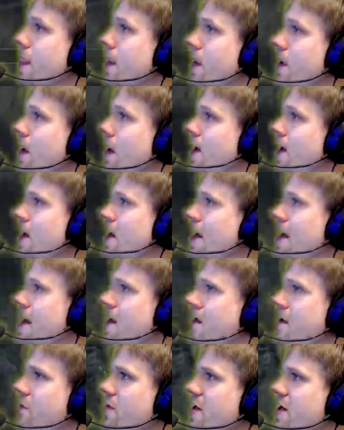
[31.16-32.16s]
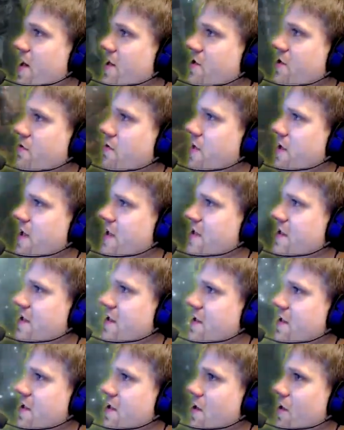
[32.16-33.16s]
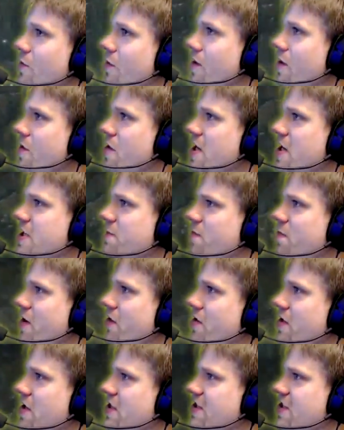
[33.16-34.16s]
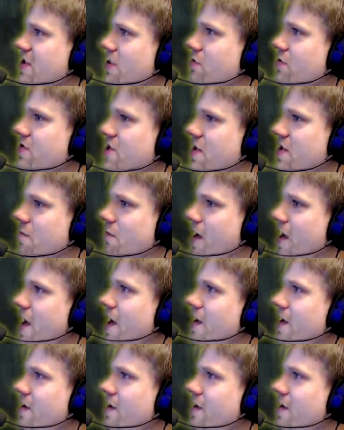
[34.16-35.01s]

Okay, we can do this. We're an experienced Soulsian player.